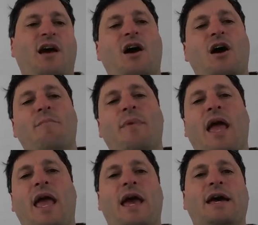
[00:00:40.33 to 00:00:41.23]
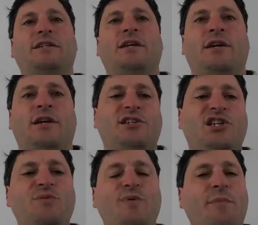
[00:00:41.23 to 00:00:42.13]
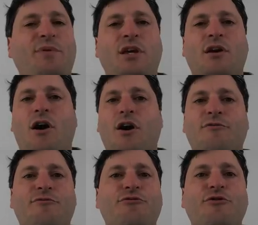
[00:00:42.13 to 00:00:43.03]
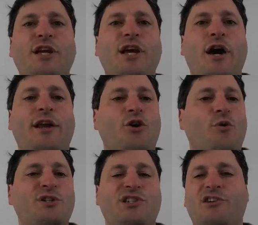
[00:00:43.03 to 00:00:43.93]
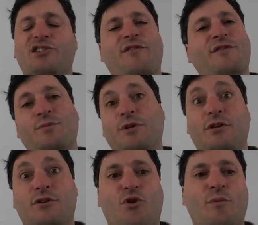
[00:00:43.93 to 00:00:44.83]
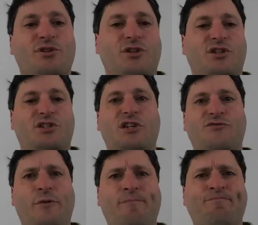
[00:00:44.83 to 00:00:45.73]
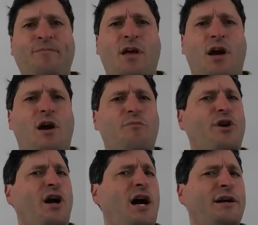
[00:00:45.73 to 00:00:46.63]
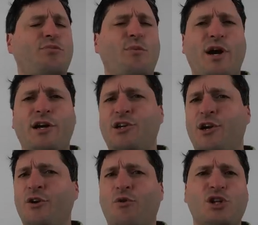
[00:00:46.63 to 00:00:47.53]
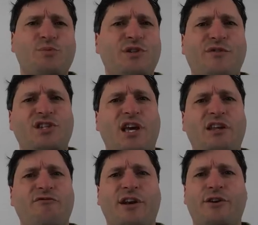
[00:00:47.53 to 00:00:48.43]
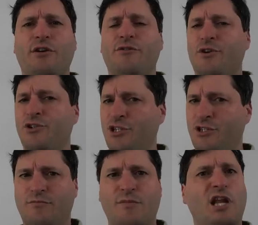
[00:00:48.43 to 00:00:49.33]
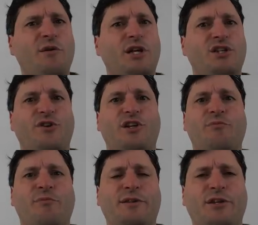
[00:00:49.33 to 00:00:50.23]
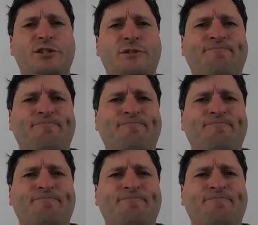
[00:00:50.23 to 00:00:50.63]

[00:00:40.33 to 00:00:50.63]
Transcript: And TCP/IP are free and open standards. They've obviously been enormously successful. They're not proprietary or specific to any vendor. They're just anybody's free to implement these.